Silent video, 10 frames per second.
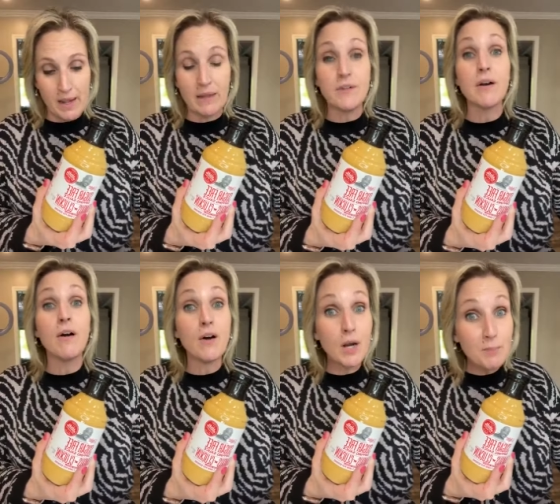And there
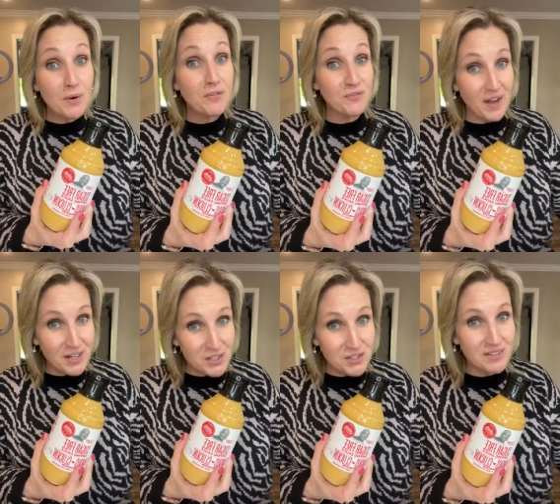are
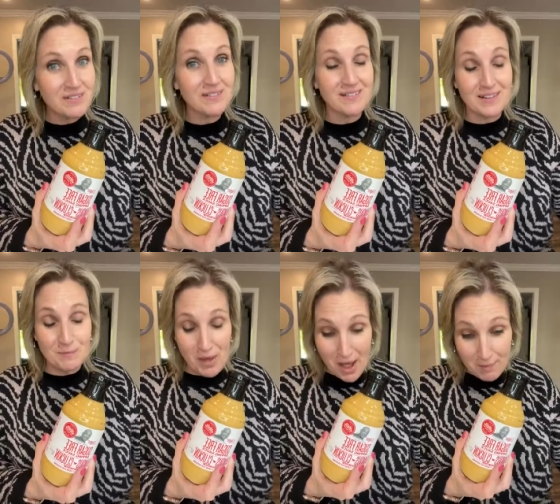perfection
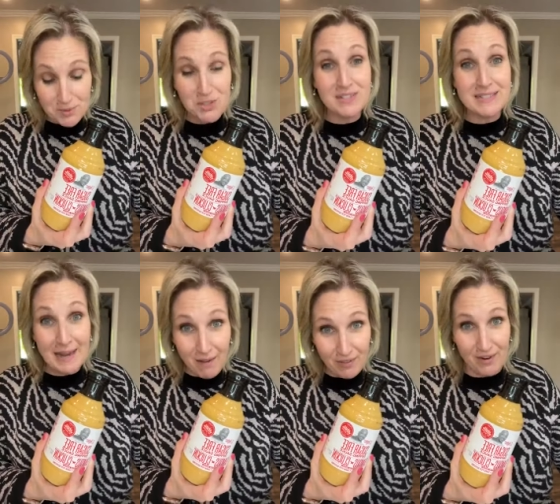options
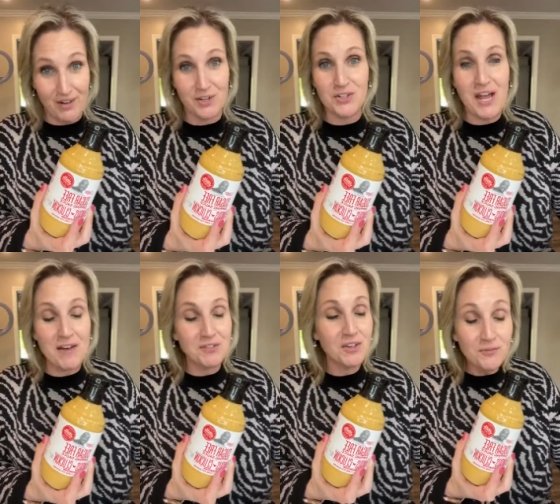out there. You just
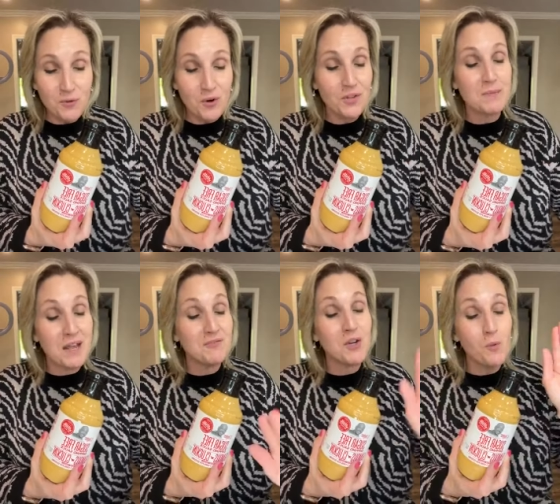have to look for them
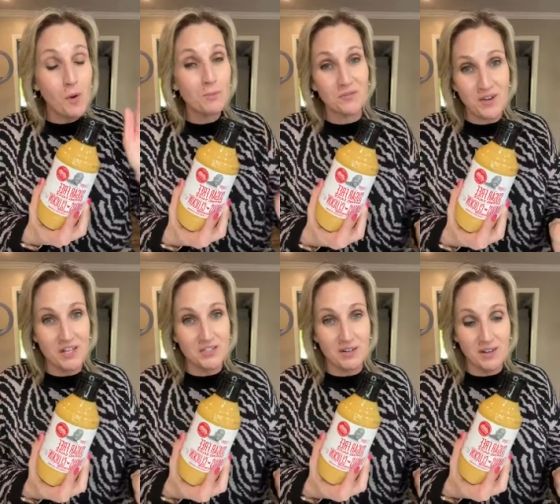if you want
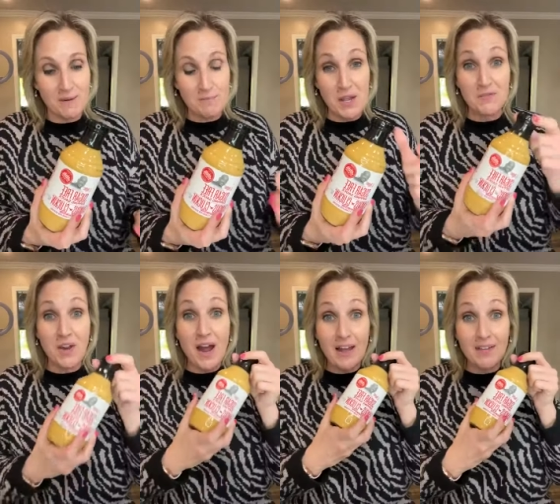perfection. If
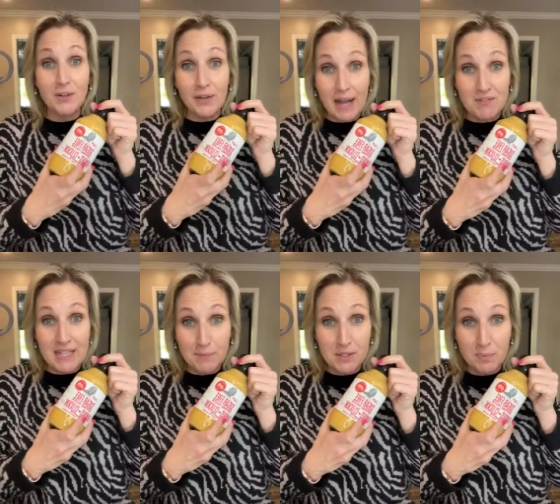not, then you can have a
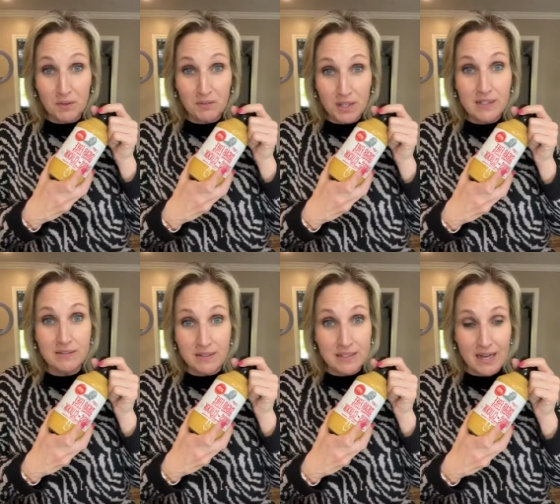tablespoon of
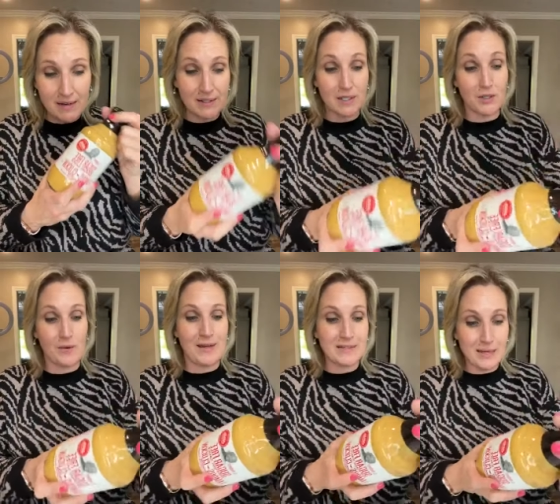this and it's not going to
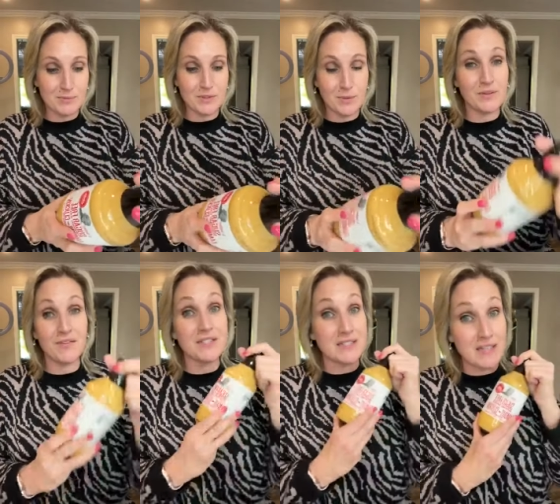kill you. A tablespoon
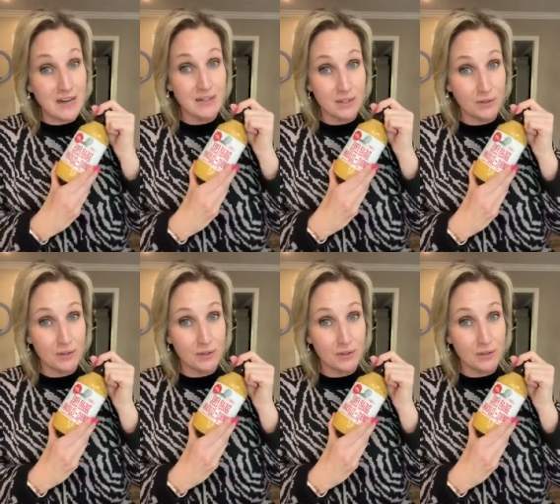of this is not going to